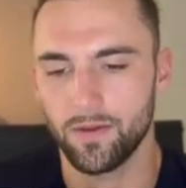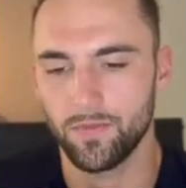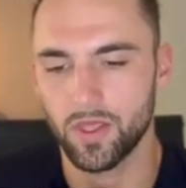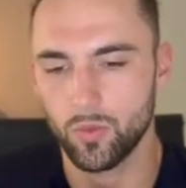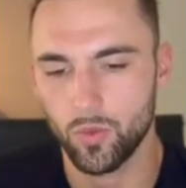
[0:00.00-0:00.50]

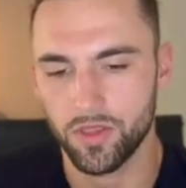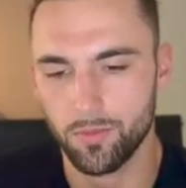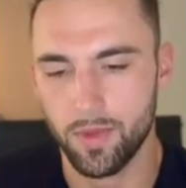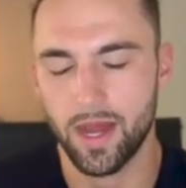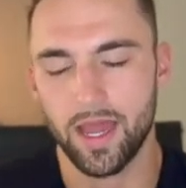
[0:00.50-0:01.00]
like with
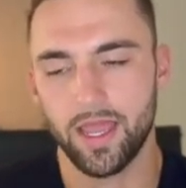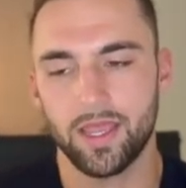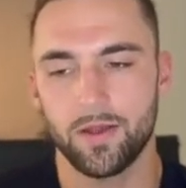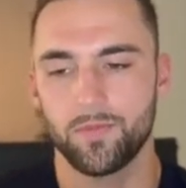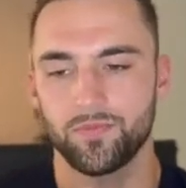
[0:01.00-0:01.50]

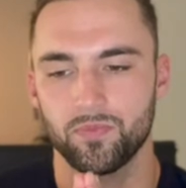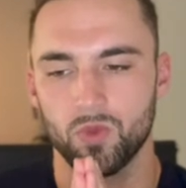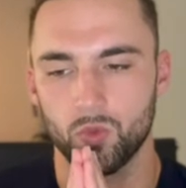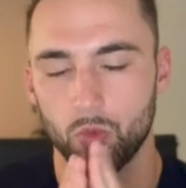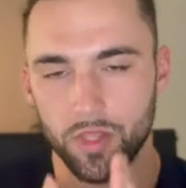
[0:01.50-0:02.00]
my
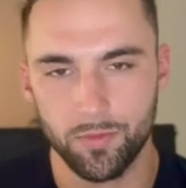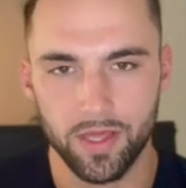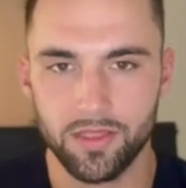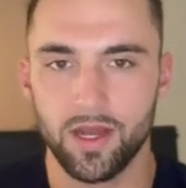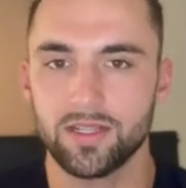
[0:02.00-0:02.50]

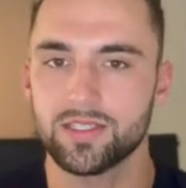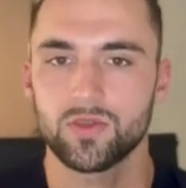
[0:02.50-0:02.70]
thoughts